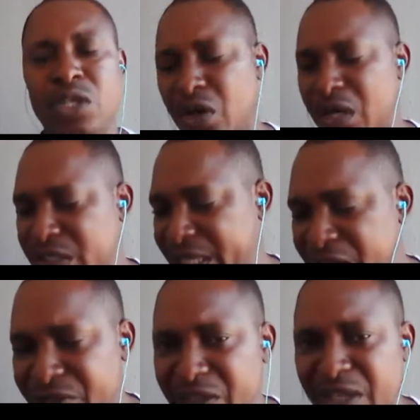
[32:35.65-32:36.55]
or
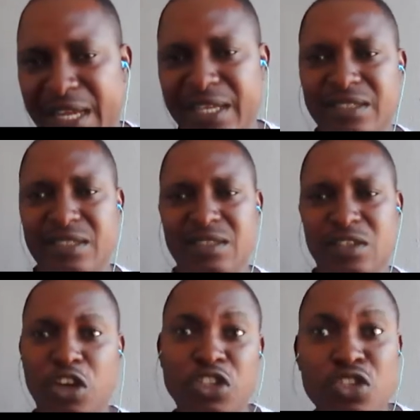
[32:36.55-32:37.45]
$300
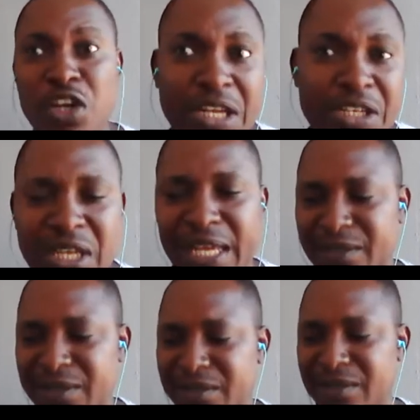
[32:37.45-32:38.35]
or $200